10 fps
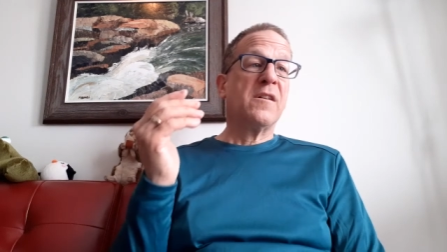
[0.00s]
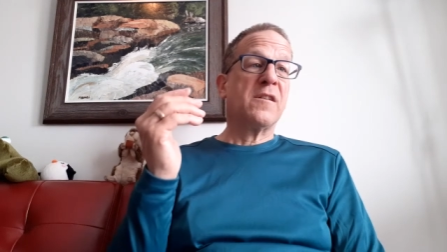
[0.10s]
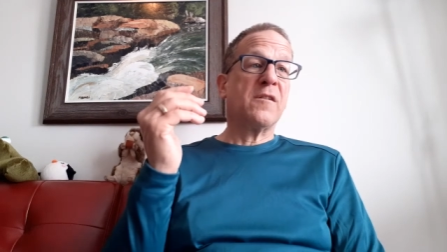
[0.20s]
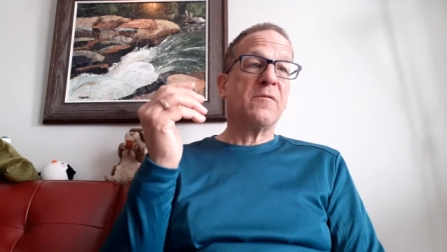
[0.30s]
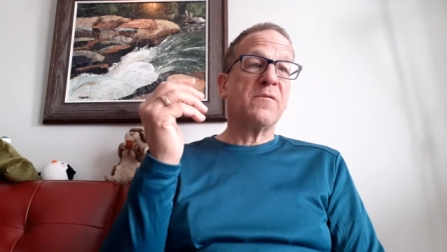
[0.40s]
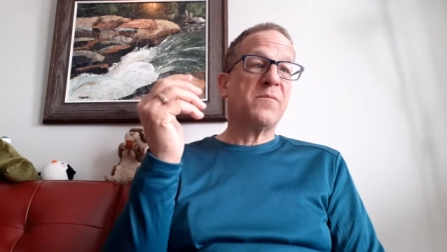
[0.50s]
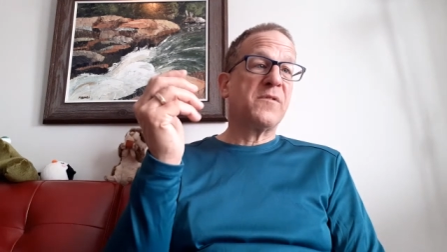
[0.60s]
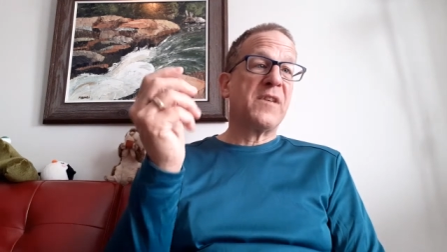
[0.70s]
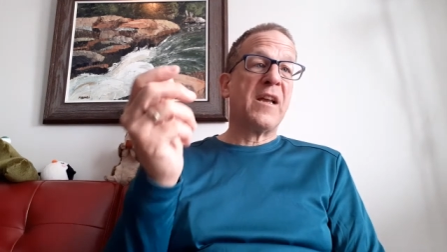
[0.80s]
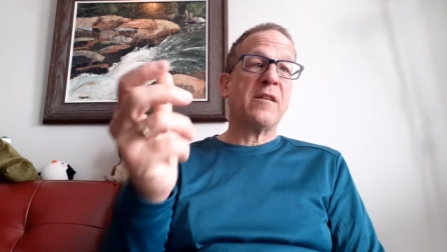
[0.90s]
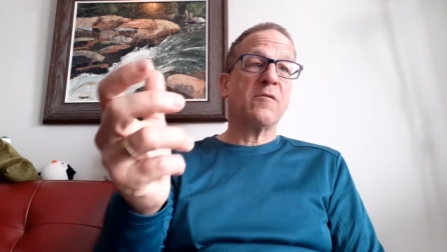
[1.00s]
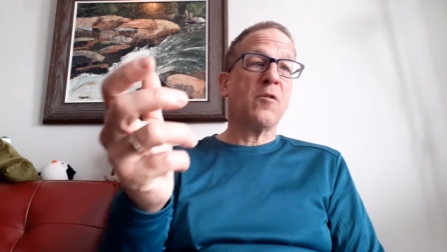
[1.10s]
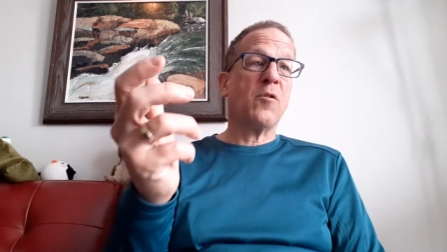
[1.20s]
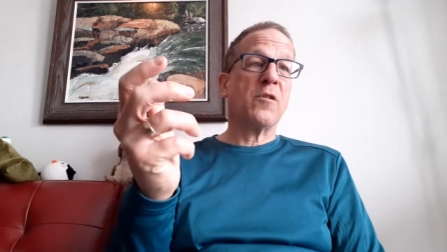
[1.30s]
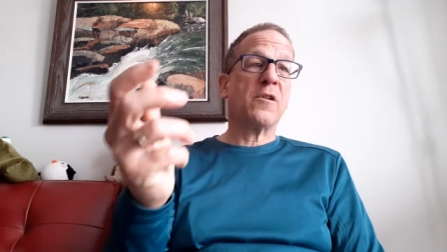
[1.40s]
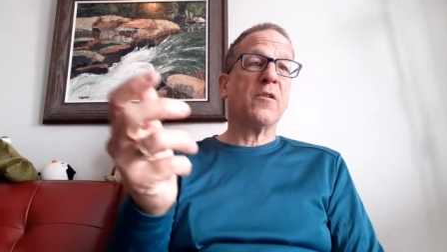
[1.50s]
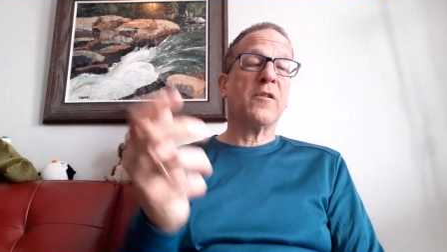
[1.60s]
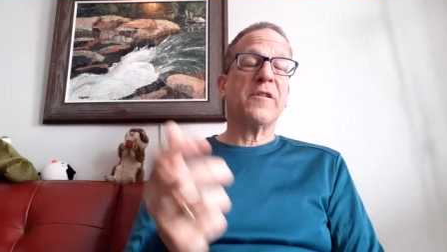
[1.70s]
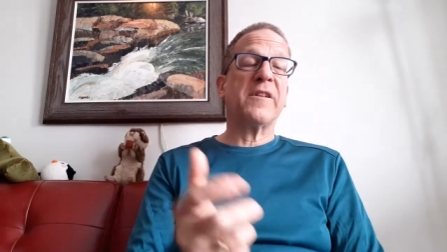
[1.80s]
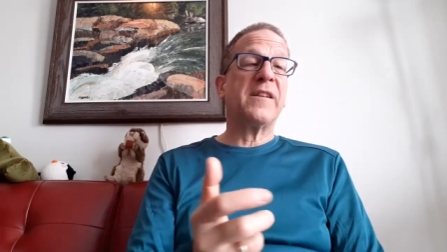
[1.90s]
you know we've been saying lord
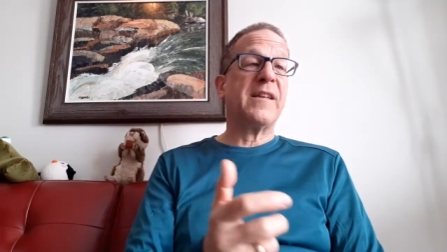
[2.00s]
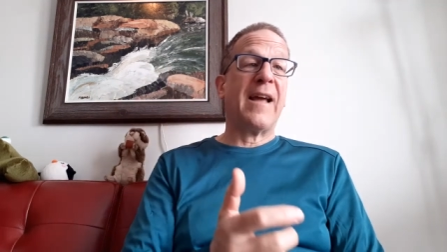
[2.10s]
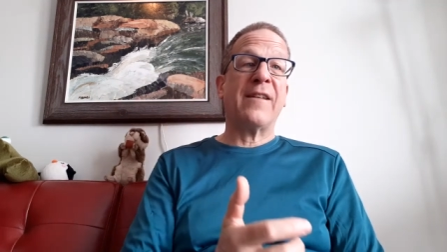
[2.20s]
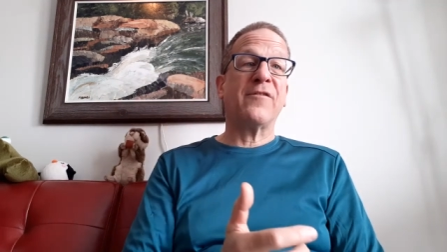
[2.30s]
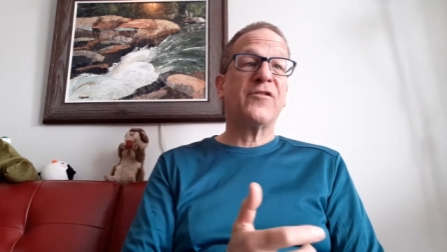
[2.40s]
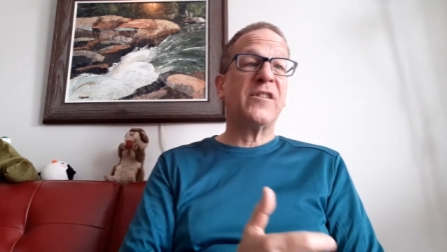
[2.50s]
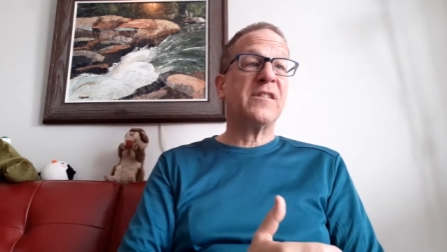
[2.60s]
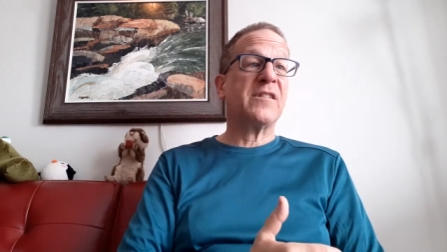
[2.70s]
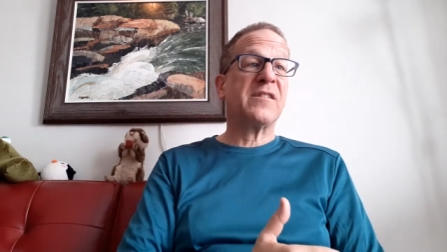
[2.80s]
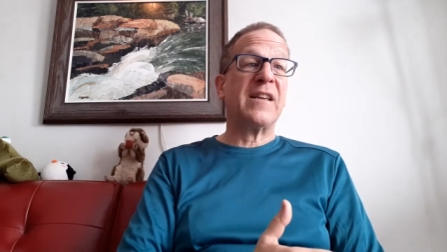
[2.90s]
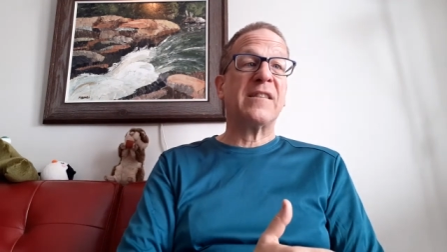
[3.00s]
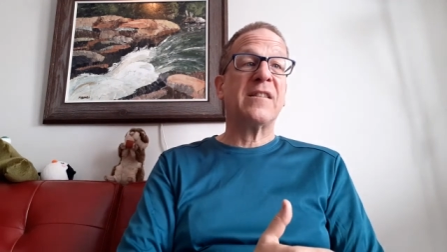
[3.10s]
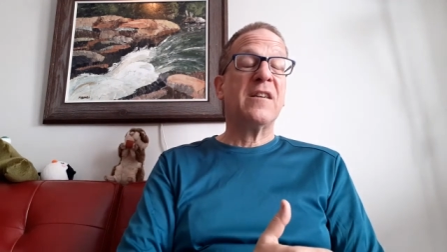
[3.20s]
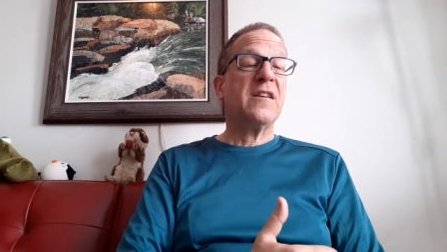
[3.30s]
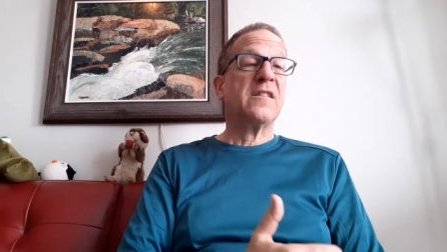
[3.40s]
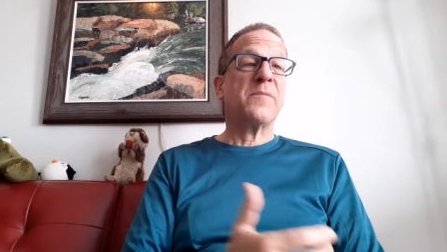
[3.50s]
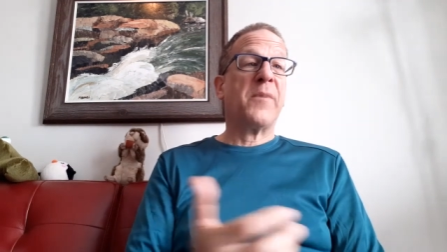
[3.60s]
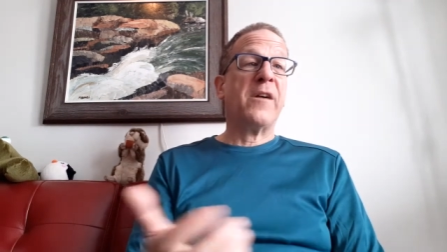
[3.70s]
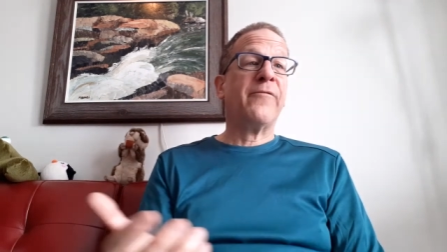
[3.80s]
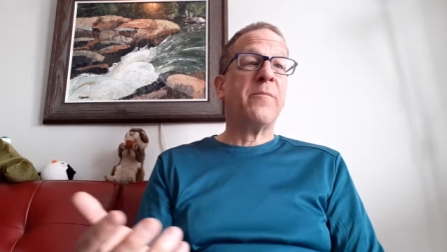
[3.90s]
lord and he and jesus says
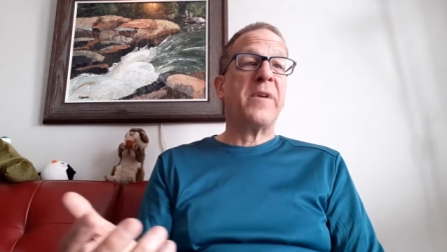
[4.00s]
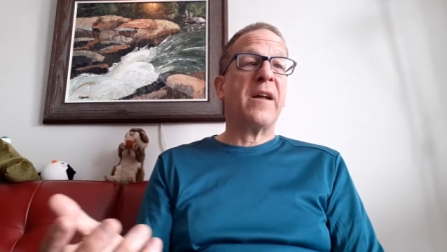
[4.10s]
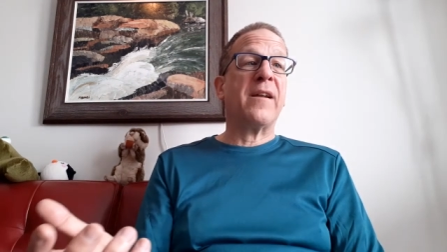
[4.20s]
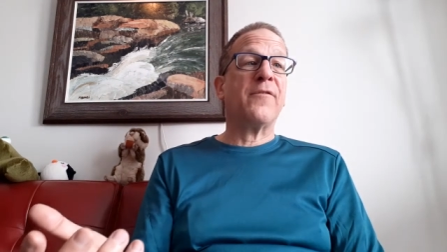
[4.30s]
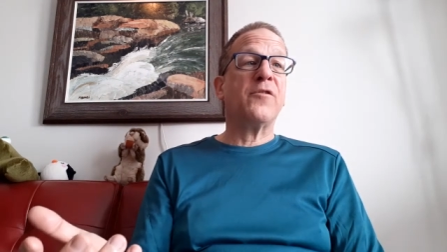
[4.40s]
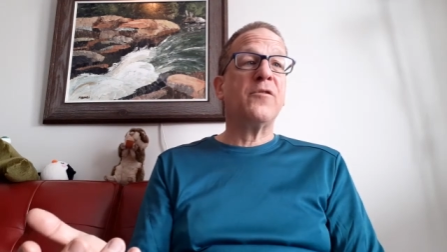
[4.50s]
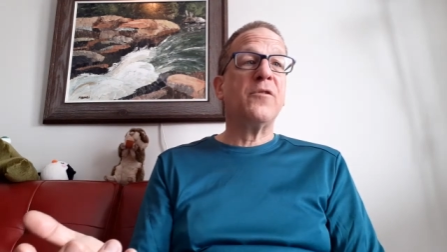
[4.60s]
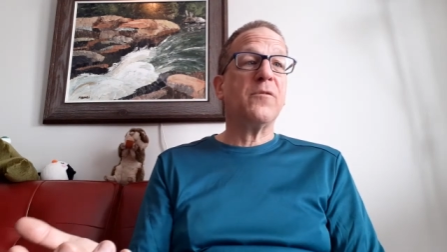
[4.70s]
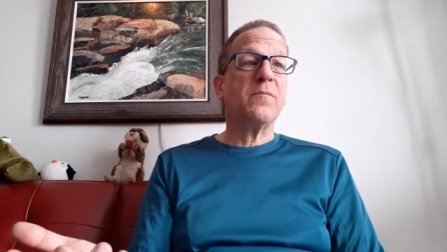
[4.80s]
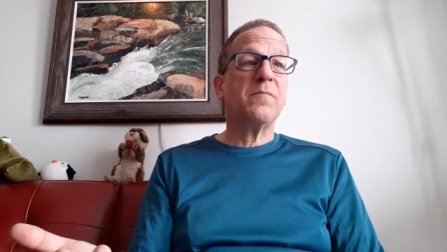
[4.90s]
depart from me i never knew you